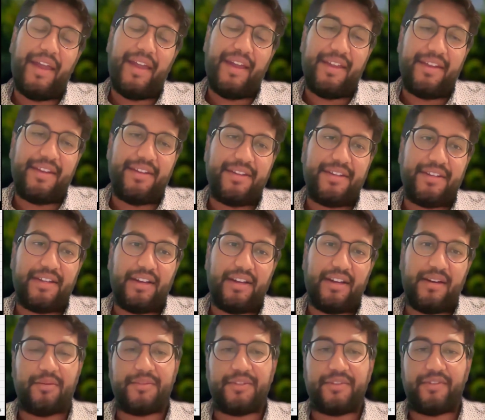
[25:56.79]
And
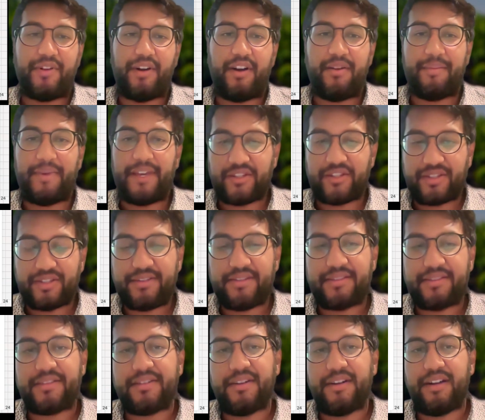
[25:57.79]
in terms of
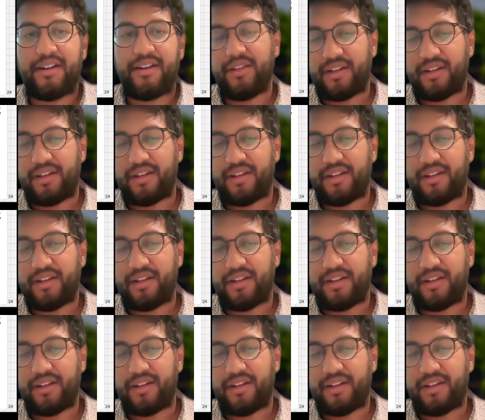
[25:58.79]
automations,